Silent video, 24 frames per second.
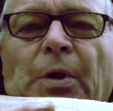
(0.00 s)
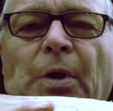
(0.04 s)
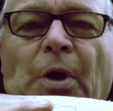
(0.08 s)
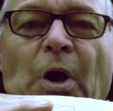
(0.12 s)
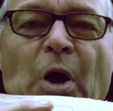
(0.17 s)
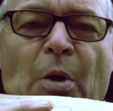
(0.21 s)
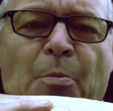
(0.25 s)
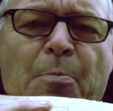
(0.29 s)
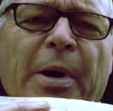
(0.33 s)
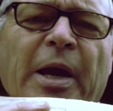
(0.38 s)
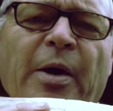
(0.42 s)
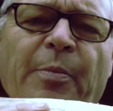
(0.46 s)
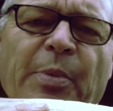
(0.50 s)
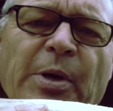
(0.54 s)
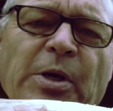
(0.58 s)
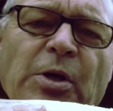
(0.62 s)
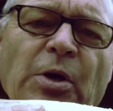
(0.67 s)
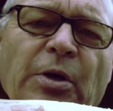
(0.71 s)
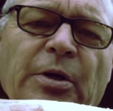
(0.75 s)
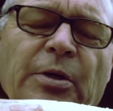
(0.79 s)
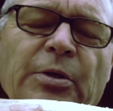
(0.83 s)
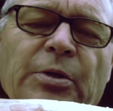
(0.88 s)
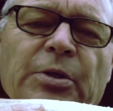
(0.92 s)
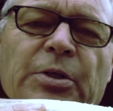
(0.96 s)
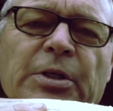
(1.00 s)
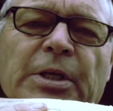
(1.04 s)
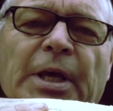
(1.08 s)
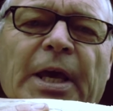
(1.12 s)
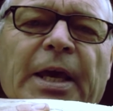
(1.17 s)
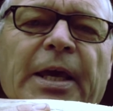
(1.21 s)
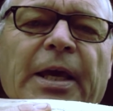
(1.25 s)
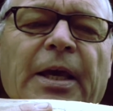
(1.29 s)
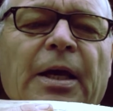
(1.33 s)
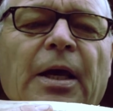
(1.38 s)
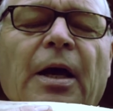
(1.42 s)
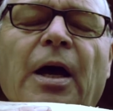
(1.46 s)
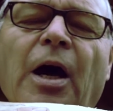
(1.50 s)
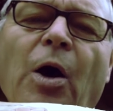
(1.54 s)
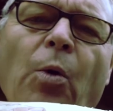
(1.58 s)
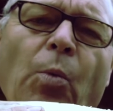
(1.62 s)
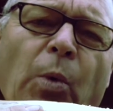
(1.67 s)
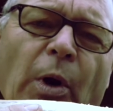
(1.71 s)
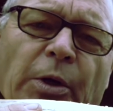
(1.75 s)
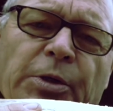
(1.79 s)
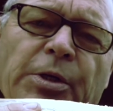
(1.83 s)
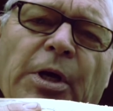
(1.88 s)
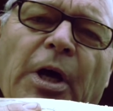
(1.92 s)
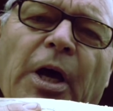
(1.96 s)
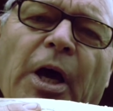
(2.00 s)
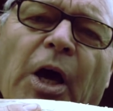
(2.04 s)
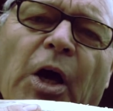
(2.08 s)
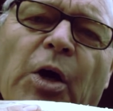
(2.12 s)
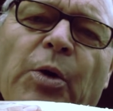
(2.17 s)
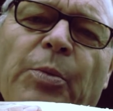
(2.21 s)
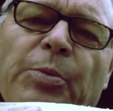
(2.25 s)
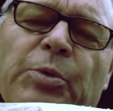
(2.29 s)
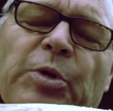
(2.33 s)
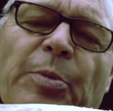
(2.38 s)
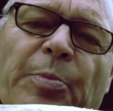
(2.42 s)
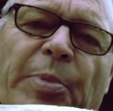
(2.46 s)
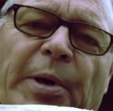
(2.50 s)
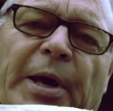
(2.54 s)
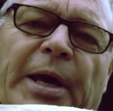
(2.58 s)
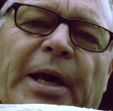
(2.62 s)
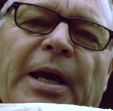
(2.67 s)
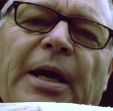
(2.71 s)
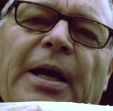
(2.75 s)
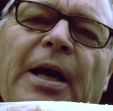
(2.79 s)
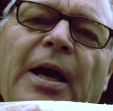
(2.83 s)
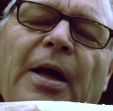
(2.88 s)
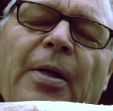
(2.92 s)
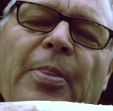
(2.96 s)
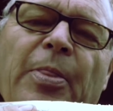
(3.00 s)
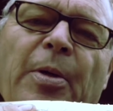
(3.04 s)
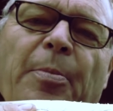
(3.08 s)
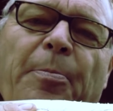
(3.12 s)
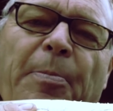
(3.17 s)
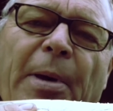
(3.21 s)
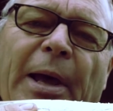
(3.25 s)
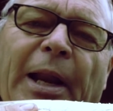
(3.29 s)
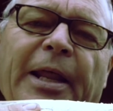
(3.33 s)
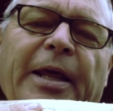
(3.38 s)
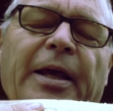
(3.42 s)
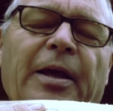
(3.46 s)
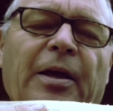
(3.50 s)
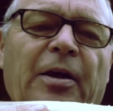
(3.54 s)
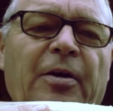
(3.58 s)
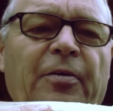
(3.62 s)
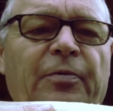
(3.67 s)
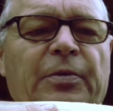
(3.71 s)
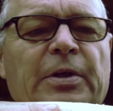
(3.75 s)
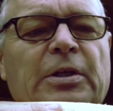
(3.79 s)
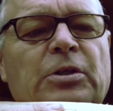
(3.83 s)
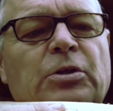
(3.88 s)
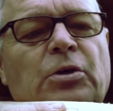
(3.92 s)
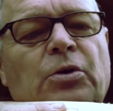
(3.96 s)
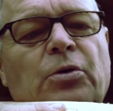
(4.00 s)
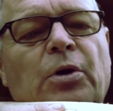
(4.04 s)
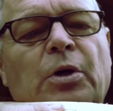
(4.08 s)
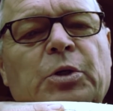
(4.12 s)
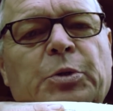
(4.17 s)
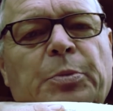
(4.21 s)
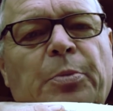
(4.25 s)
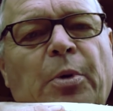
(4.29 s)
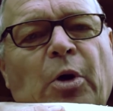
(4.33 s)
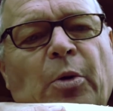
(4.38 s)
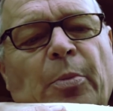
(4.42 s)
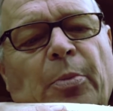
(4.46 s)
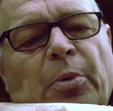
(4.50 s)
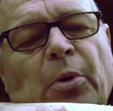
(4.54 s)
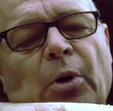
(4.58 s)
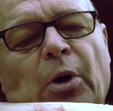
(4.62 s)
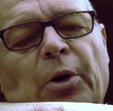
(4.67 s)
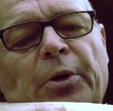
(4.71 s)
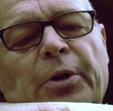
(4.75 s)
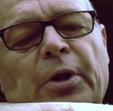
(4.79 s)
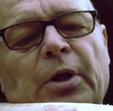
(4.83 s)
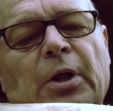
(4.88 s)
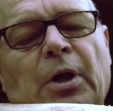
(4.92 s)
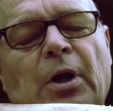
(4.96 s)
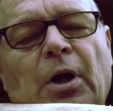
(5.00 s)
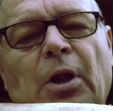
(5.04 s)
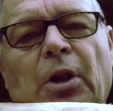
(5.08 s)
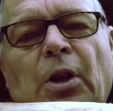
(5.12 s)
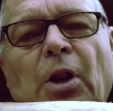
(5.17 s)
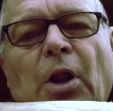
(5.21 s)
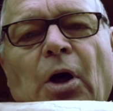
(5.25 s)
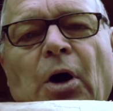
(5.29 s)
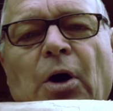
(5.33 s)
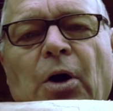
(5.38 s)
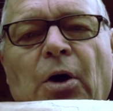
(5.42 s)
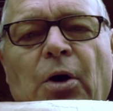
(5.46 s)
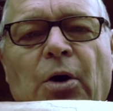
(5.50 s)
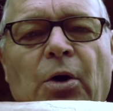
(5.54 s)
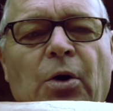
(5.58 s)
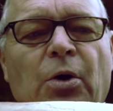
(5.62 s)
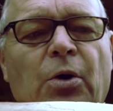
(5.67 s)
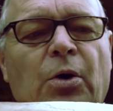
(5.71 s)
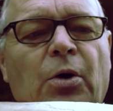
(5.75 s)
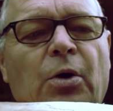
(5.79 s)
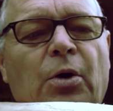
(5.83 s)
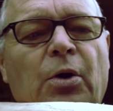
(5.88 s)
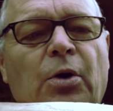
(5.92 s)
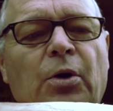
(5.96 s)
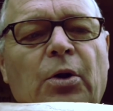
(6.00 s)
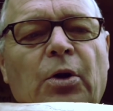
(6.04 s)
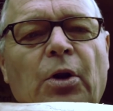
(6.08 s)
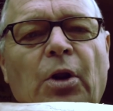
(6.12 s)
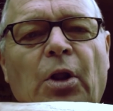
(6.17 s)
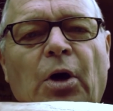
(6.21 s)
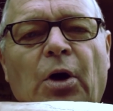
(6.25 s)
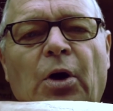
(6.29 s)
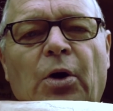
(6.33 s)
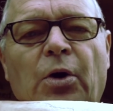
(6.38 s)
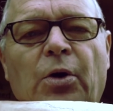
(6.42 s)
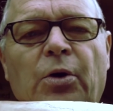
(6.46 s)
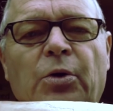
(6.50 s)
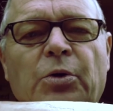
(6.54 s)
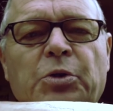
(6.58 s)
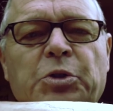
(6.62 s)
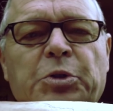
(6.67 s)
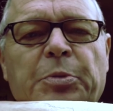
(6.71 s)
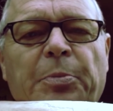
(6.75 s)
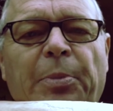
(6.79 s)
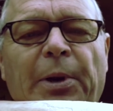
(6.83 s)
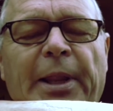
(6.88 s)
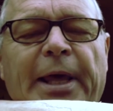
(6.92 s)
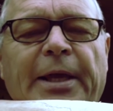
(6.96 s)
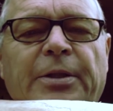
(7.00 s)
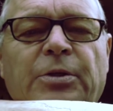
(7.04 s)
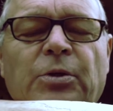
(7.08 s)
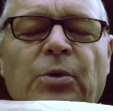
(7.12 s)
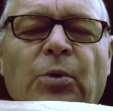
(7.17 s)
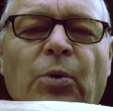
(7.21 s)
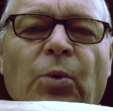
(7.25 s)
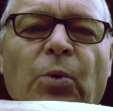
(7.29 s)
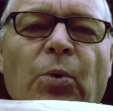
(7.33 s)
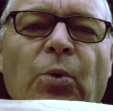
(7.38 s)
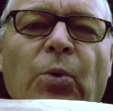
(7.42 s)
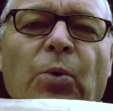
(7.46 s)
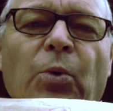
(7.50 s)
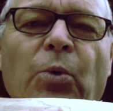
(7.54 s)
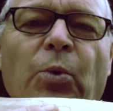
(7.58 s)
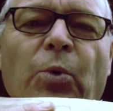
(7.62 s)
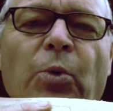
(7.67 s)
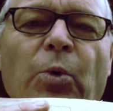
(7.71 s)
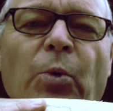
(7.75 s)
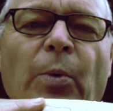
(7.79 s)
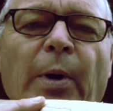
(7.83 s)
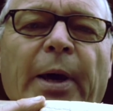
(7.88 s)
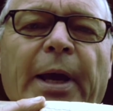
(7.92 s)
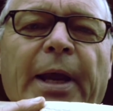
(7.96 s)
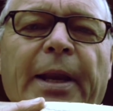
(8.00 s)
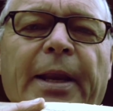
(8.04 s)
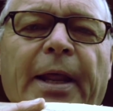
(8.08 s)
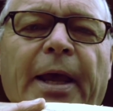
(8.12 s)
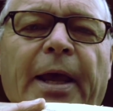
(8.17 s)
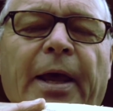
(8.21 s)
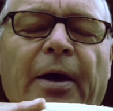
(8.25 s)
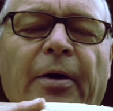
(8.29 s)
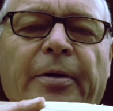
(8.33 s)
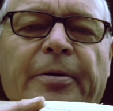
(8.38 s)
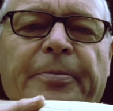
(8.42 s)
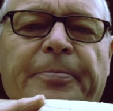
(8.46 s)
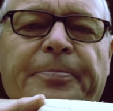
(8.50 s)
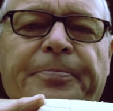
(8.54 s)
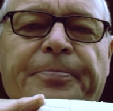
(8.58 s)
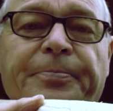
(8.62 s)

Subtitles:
And maybe you can see on what I hope to be the belly of this crossbow prod, a long split all the way down.